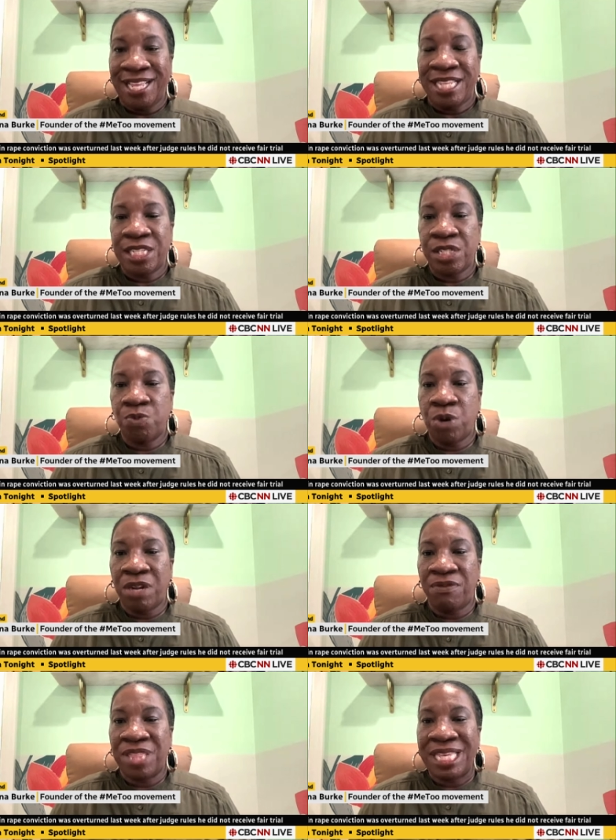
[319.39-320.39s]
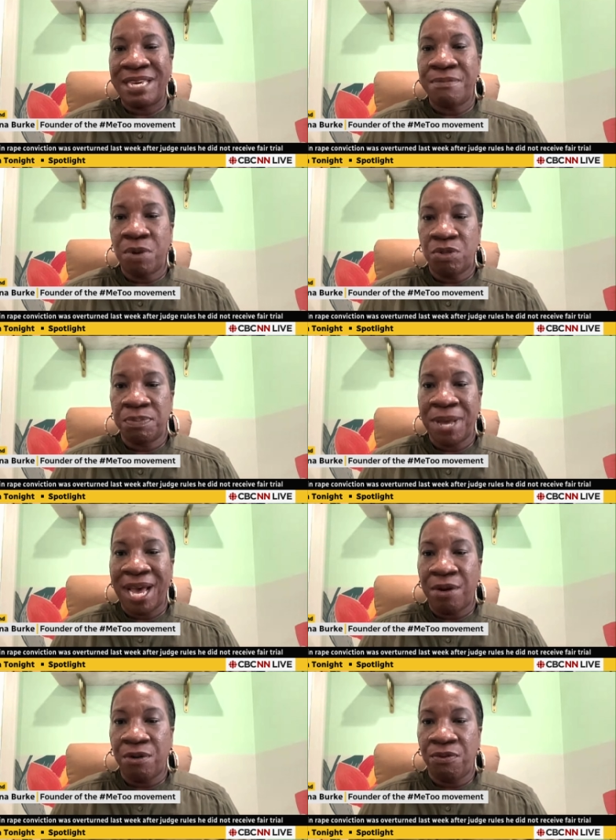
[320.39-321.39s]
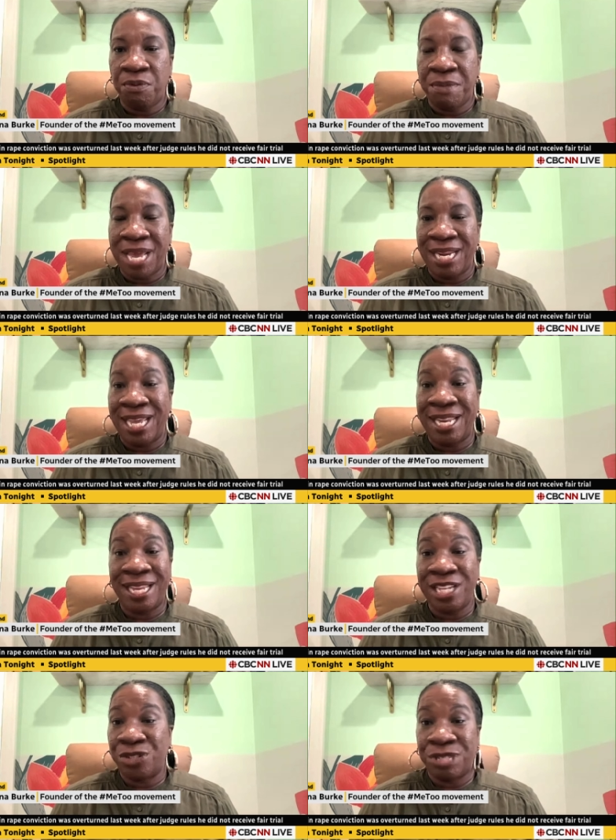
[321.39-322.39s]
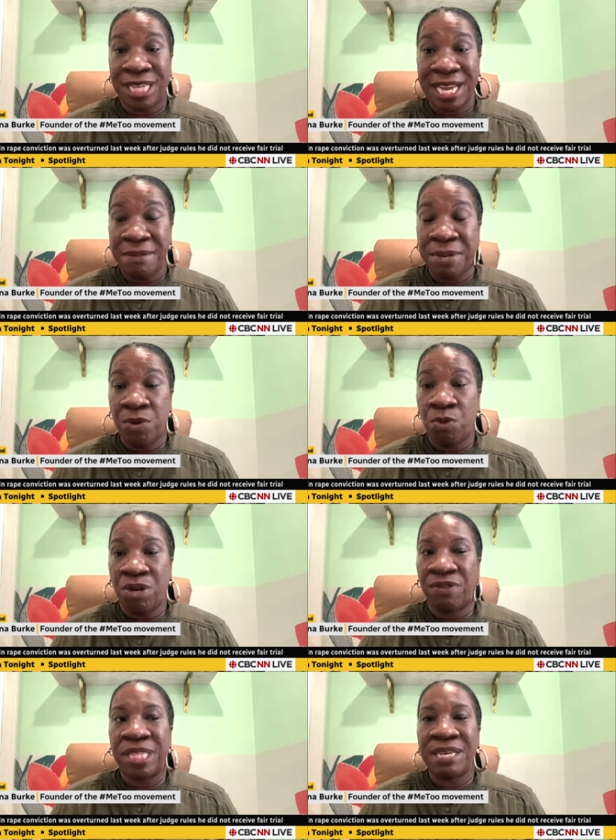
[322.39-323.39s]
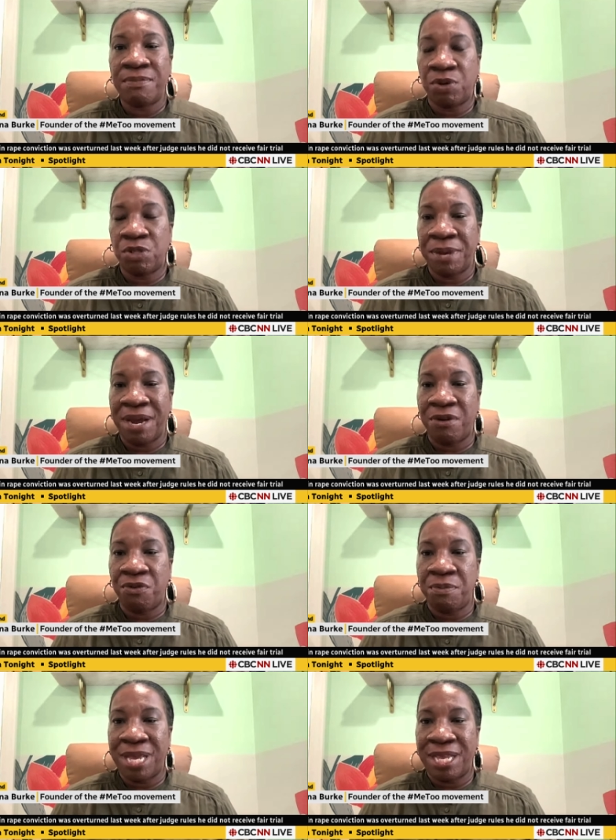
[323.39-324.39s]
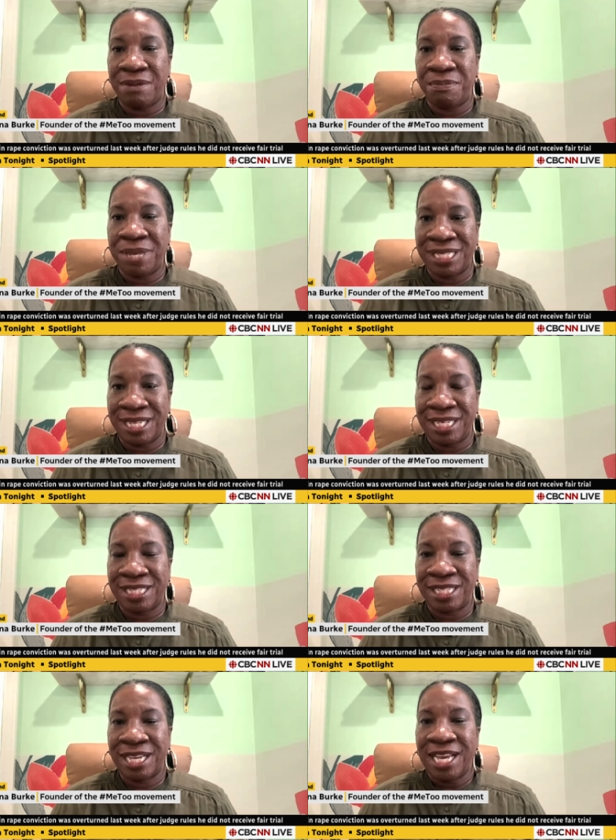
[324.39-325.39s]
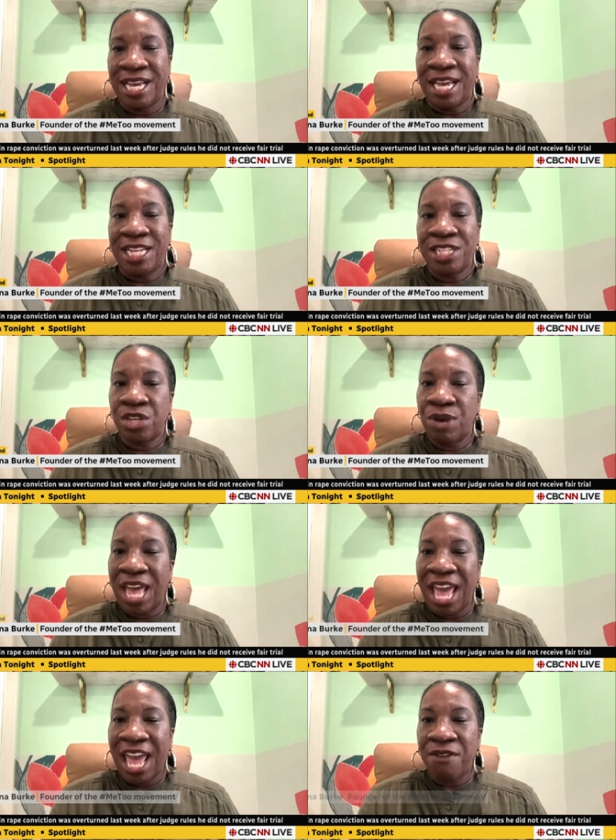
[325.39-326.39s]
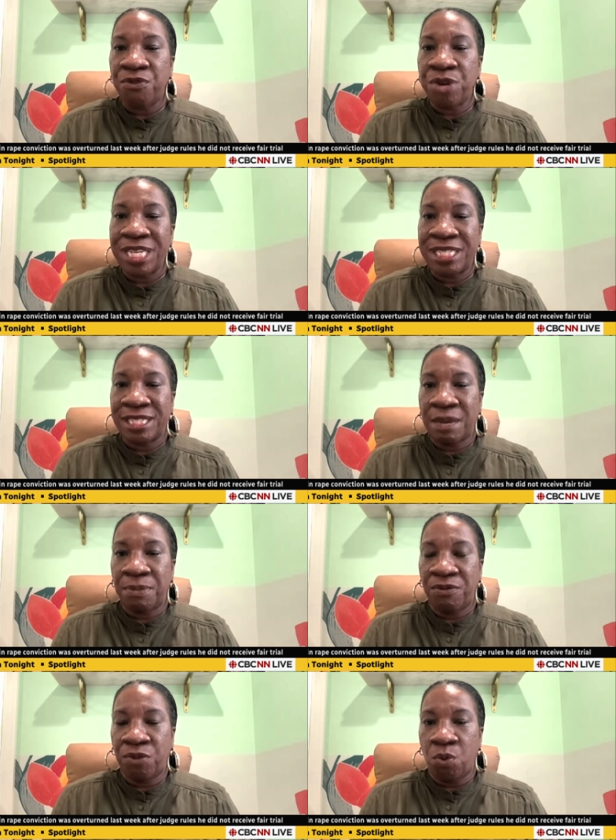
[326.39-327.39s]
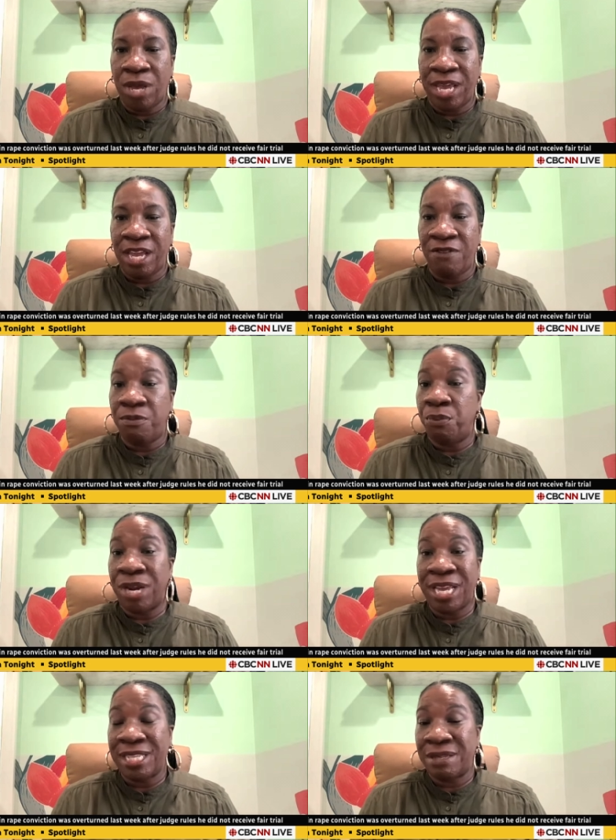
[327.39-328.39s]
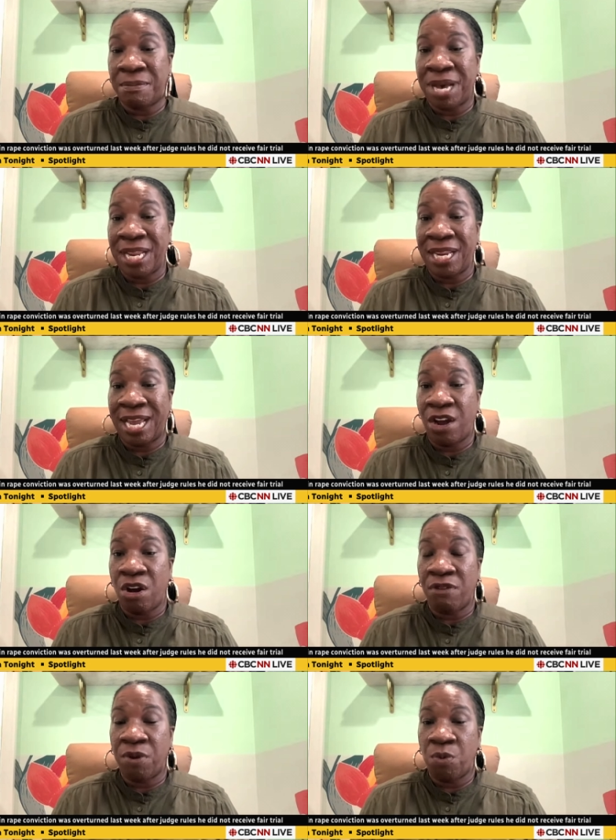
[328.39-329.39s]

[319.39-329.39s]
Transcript: This is one of the most powerful men in entertainment, one of the most powerful men in business. And so every step of the way of bringing somebody like Harvey